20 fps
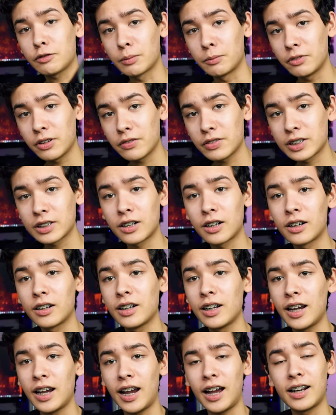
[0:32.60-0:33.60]
from
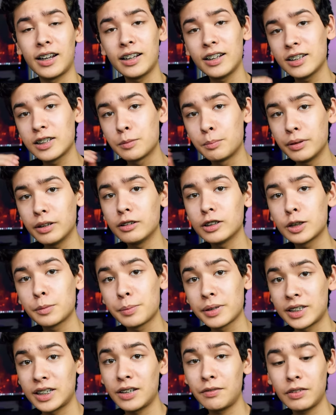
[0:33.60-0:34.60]
Vivitar, and it is built
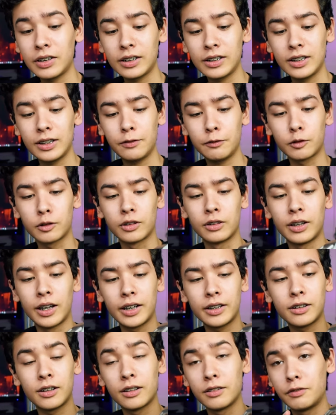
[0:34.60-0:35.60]
specifically for
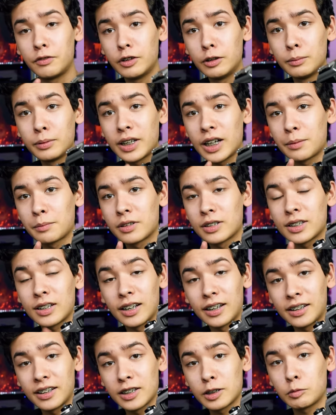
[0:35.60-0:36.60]
Nikon film cameras
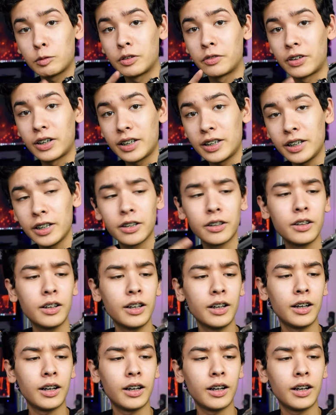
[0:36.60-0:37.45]
like this one right here.